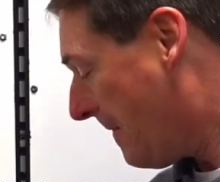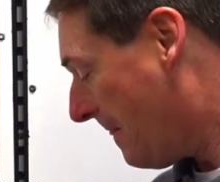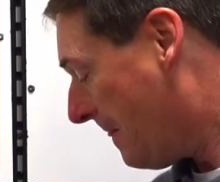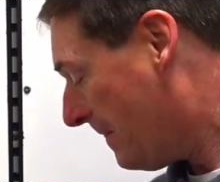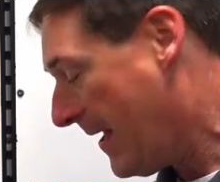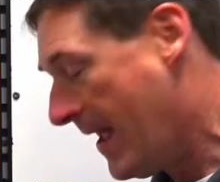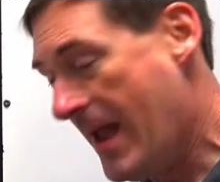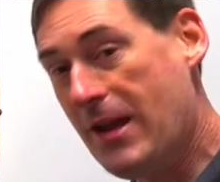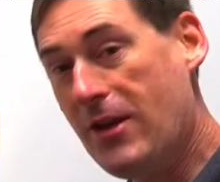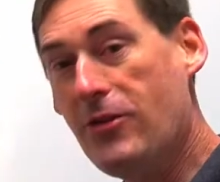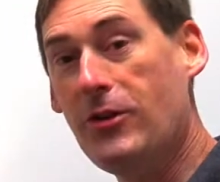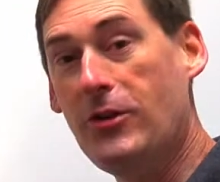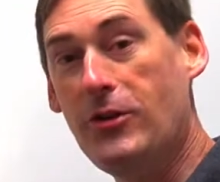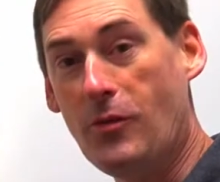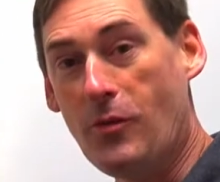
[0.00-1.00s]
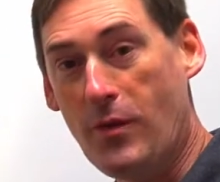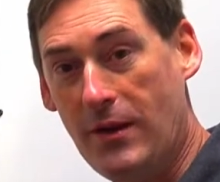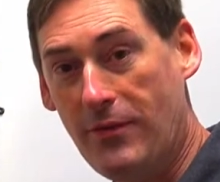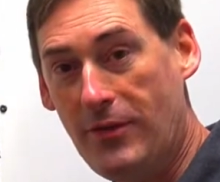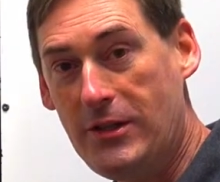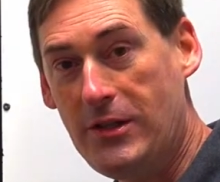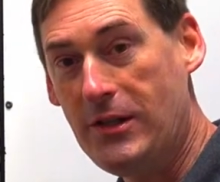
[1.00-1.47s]
take the
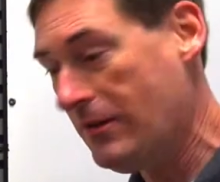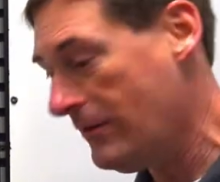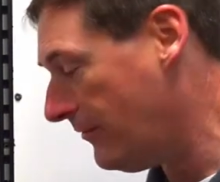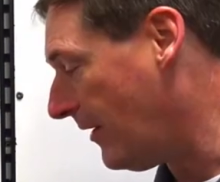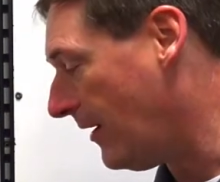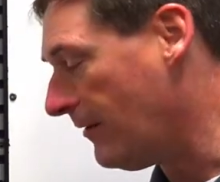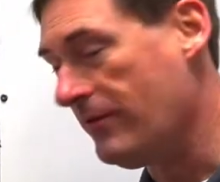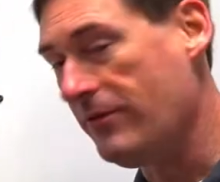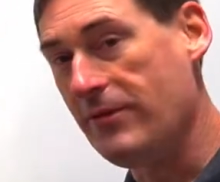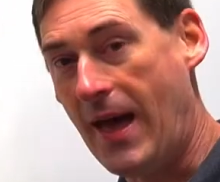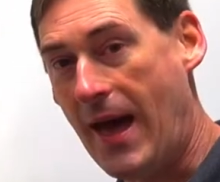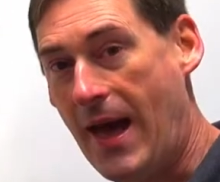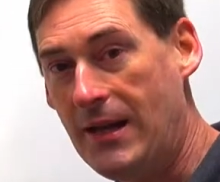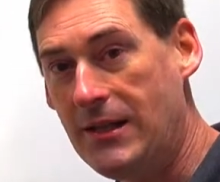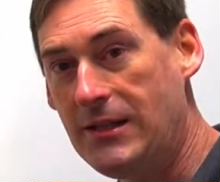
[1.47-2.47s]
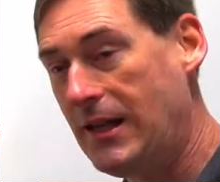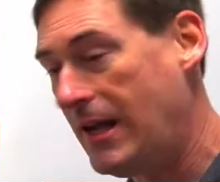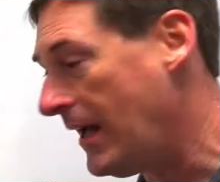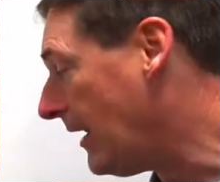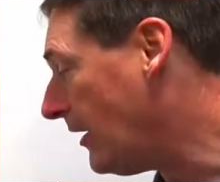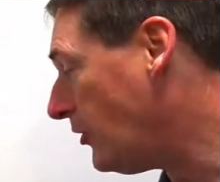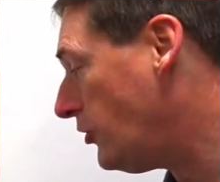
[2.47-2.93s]
derivative of that,
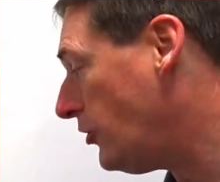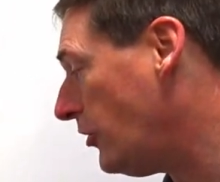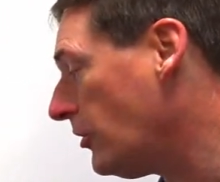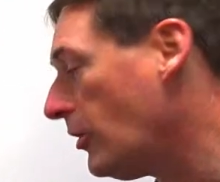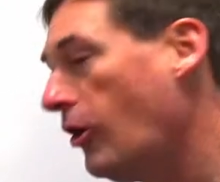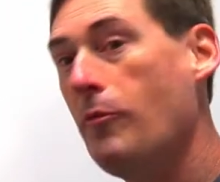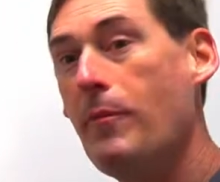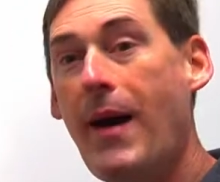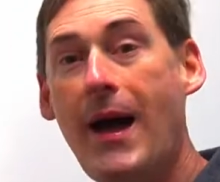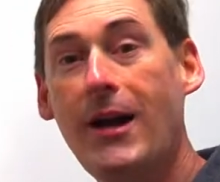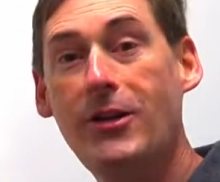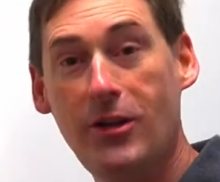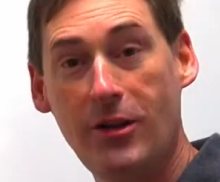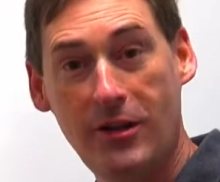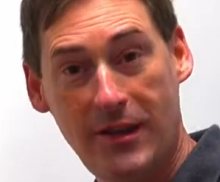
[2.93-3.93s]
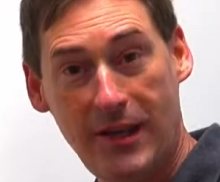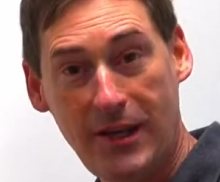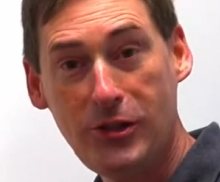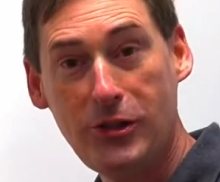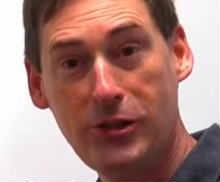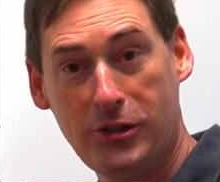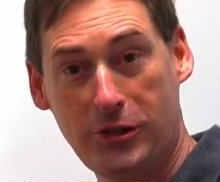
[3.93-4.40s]
and it should go back to
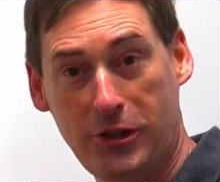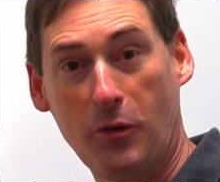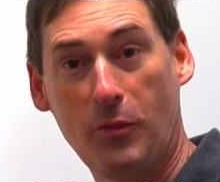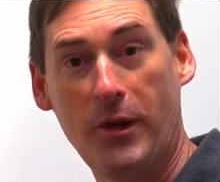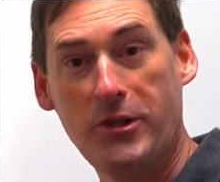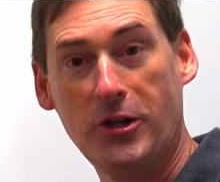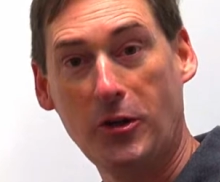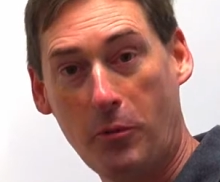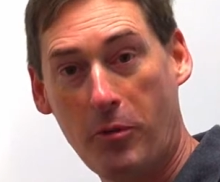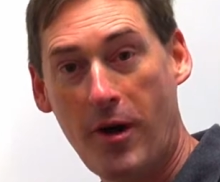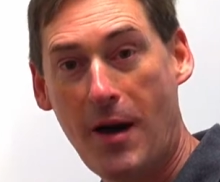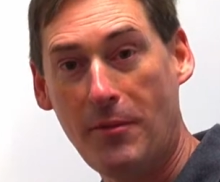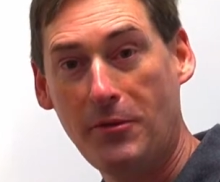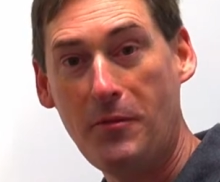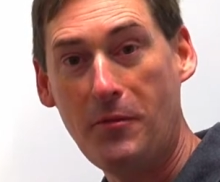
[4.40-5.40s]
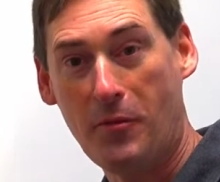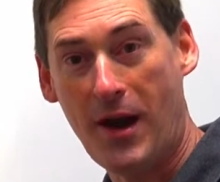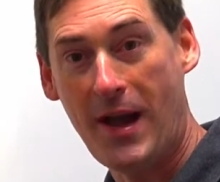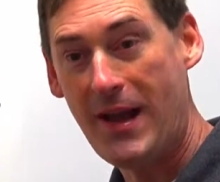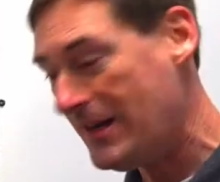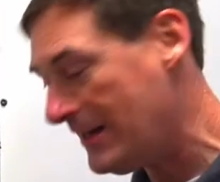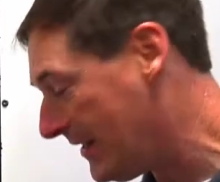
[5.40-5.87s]
this, the original problem,
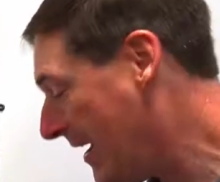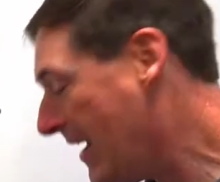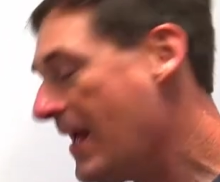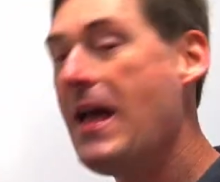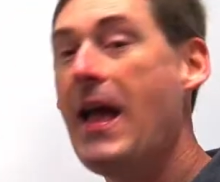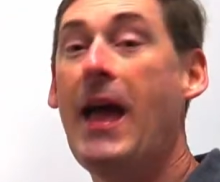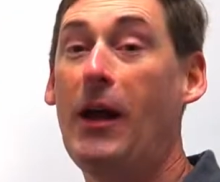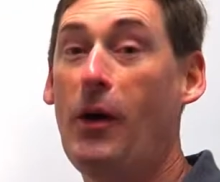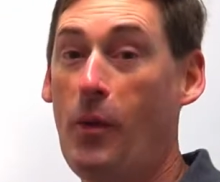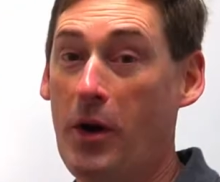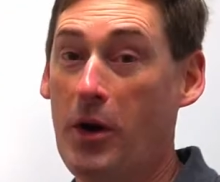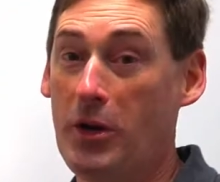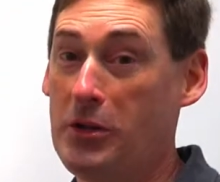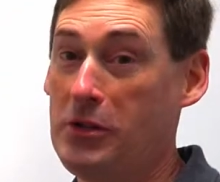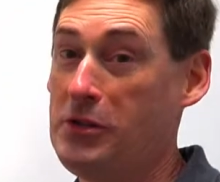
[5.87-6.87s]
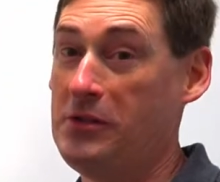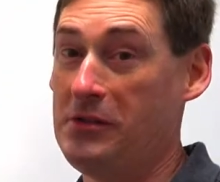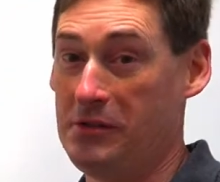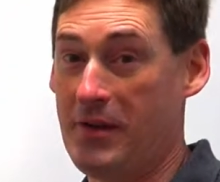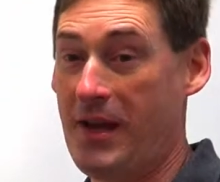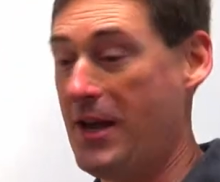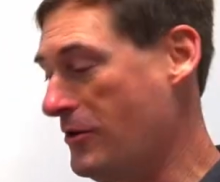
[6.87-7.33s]
right? And it works.
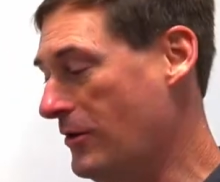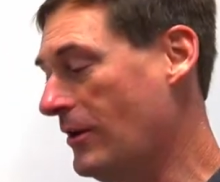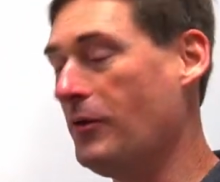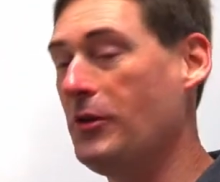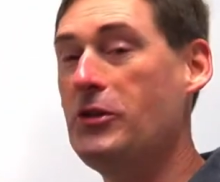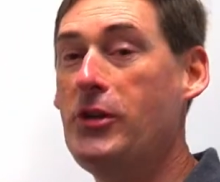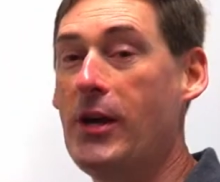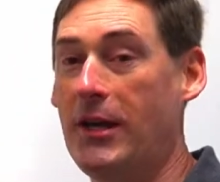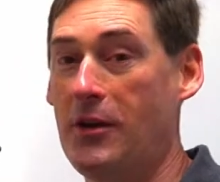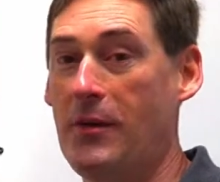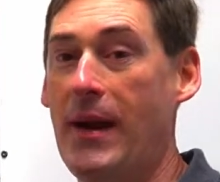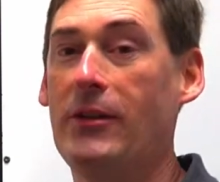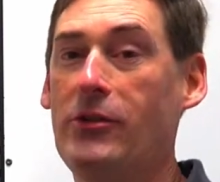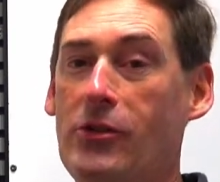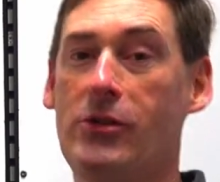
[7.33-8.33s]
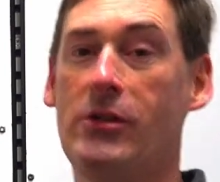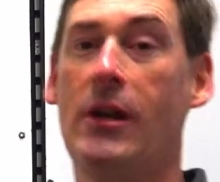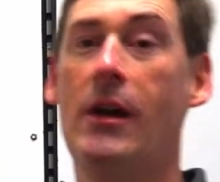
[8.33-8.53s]
Okay, you can always check your answers.